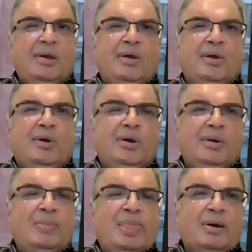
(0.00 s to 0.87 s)

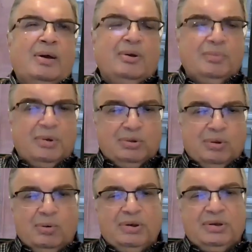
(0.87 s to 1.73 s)
and Khanem
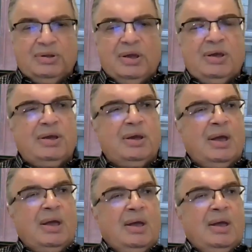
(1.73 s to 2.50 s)
Tawhidi,